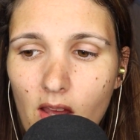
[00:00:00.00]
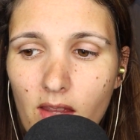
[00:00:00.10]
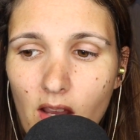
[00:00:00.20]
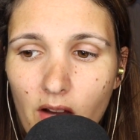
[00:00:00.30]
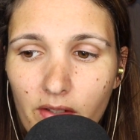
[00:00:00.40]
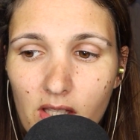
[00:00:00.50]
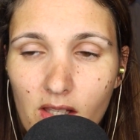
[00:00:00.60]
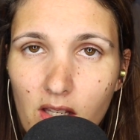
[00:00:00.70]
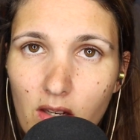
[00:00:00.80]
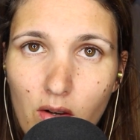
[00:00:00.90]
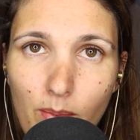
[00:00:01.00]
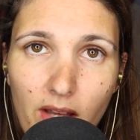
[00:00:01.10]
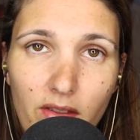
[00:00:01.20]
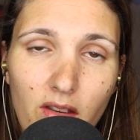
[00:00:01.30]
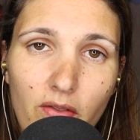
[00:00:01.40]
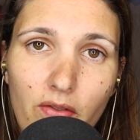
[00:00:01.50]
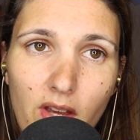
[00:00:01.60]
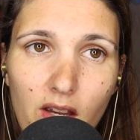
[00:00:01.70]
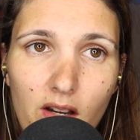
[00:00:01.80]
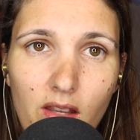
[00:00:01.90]
They obviously knew about the
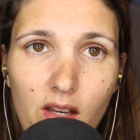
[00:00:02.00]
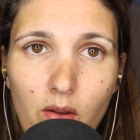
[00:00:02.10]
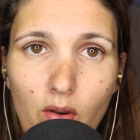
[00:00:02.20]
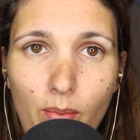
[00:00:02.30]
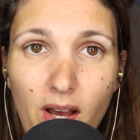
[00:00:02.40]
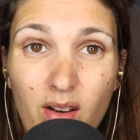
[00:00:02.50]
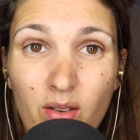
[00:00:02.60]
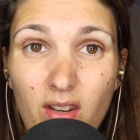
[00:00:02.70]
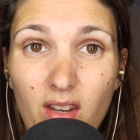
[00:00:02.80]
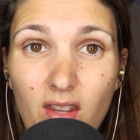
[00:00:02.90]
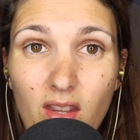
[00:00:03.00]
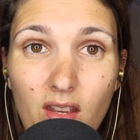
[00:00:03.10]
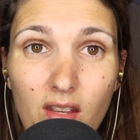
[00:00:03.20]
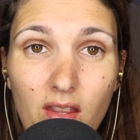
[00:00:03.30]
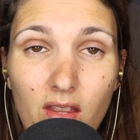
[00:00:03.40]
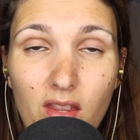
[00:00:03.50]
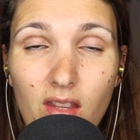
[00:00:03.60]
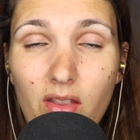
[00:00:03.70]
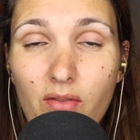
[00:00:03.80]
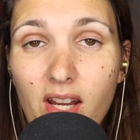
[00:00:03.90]
affair, they knew about the
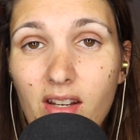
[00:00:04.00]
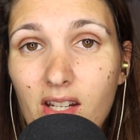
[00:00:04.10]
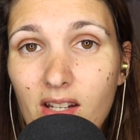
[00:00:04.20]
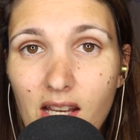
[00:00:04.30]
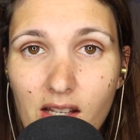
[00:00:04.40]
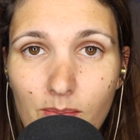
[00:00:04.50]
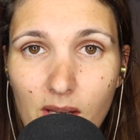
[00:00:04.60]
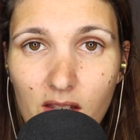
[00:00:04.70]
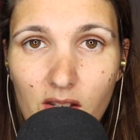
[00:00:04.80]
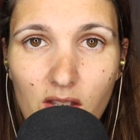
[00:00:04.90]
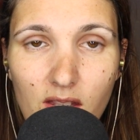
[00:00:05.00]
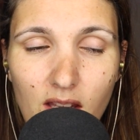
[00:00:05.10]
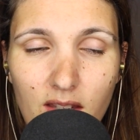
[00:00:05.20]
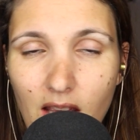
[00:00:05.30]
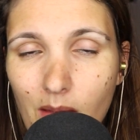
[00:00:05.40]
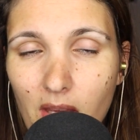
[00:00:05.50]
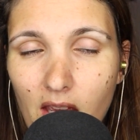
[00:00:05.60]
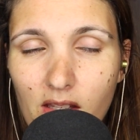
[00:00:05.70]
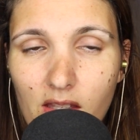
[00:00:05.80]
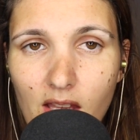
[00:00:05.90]
threatening text messages that Tammy
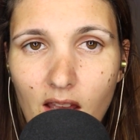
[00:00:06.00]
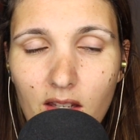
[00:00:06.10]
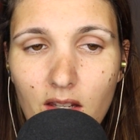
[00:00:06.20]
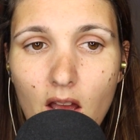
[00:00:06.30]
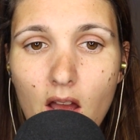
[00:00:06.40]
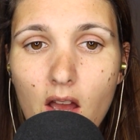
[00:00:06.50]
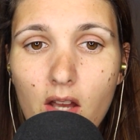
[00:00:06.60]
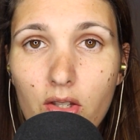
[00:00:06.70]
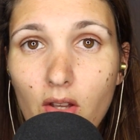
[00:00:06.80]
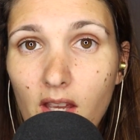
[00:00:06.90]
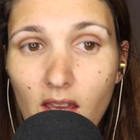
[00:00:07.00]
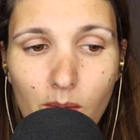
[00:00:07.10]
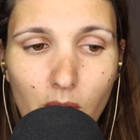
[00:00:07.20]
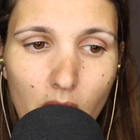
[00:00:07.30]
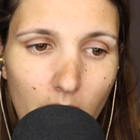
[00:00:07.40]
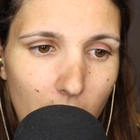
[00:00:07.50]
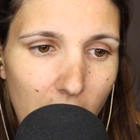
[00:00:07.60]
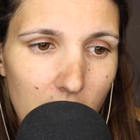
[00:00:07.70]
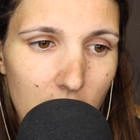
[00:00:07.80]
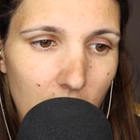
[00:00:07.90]
had sent, so they kept going
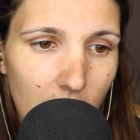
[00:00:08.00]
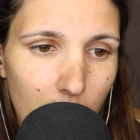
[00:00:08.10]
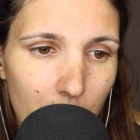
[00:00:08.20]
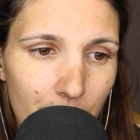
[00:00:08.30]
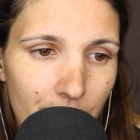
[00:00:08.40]
back to him.